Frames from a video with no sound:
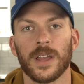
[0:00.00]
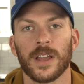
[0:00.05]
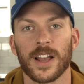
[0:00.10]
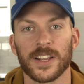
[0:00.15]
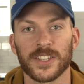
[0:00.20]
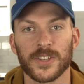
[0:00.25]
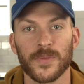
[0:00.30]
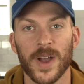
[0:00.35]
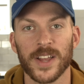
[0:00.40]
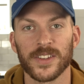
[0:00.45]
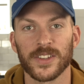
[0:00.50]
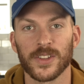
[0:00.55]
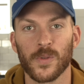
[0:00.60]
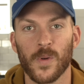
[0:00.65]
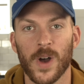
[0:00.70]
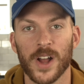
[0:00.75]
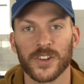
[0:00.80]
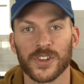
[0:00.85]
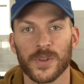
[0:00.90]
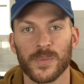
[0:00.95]
Customizing the
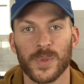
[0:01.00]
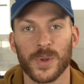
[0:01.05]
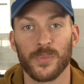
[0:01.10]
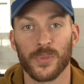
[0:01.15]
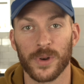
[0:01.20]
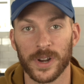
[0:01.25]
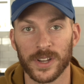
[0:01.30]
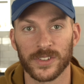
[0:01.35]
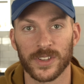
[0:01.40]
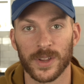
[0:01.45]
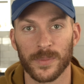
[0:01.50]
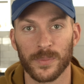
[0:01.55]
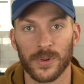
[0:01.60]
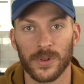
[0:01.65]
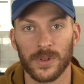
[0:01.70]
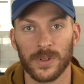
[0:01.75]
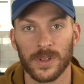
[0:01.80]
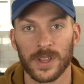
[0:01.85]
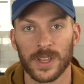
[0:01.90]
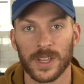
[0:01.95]
watch can be pretty
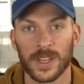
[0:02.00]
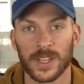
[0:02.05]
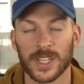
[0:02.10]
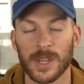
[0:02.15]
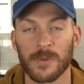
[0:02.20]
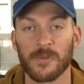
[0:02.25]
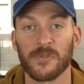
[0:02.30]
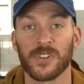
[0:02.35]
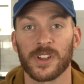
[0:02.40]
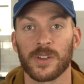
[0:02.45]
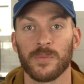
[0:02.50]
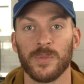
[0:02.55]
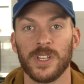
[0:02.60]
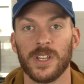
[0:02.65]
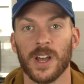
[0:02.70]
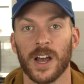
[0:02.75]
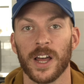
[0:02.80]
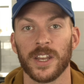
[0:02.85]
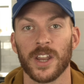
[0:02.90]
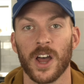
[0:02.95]
simple. Some of it can be
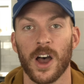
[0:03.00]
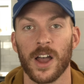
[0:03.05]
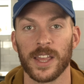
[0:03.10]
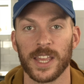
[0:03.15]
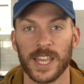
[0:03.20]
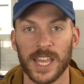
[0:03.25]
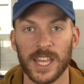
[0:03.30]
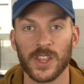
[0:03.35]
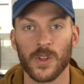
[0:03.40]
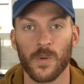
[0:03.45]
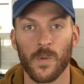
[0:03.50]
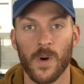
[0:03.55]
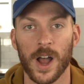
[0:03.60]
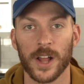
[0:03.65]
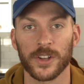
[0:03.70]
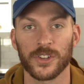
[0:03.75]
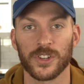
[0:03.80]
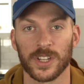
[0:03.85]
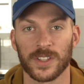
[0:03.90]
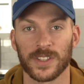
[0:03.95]
done in the
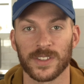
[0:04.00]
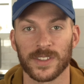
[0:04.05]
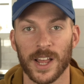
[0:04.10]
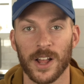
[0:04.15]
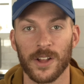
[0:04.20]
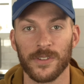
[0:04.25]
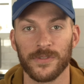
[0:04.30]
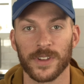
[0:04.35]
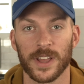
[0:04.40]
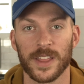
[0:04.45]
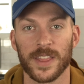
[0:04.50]
watch itself,